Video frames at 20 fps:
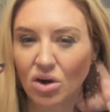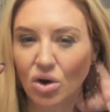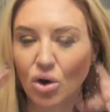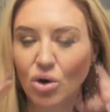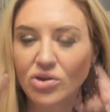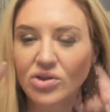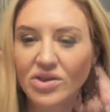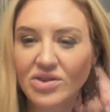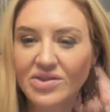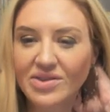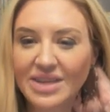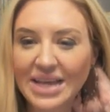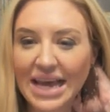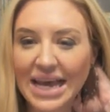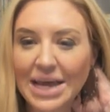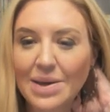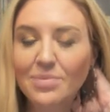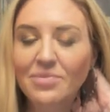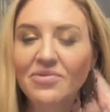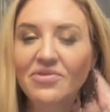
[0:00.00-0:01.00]
or the
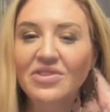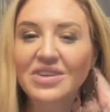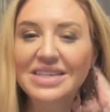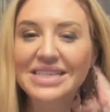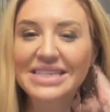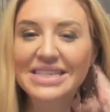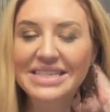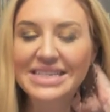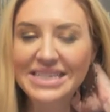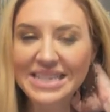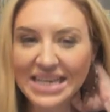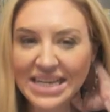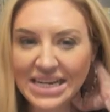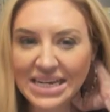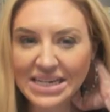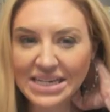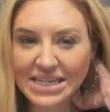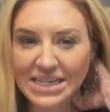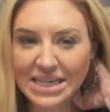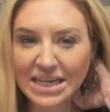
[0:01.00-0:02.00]
same
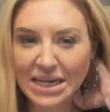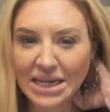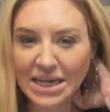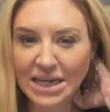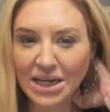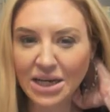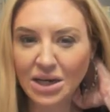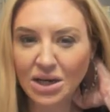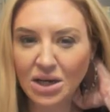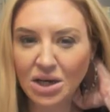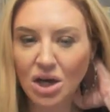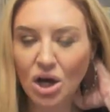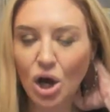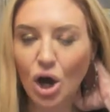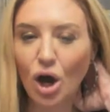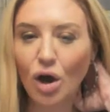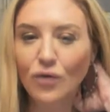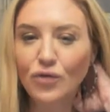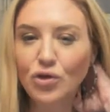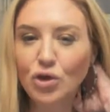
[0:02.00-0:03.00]
vicinity
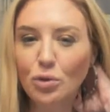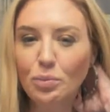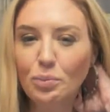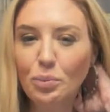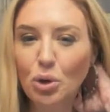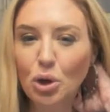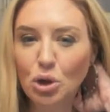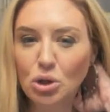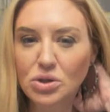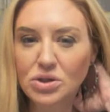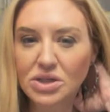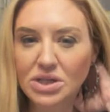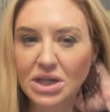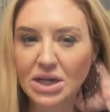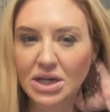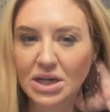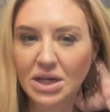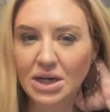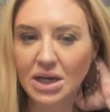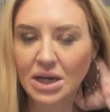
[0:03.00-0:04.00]
of your
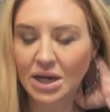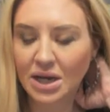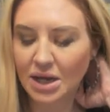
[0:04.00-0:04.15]
person?